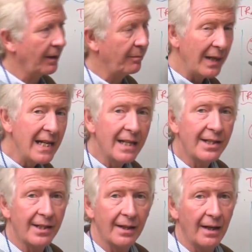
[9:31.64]

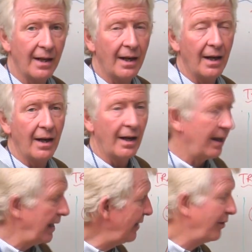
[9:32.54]
peaks,
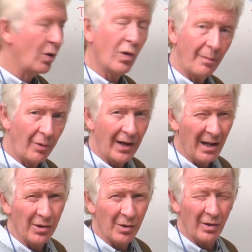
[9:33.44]
even quite
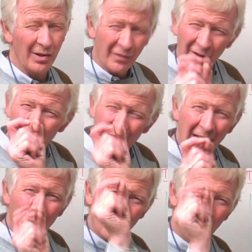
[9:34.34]
pronounced ones, very
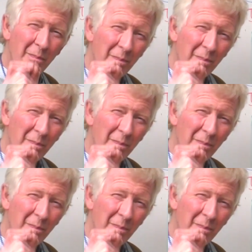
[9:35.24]
narrow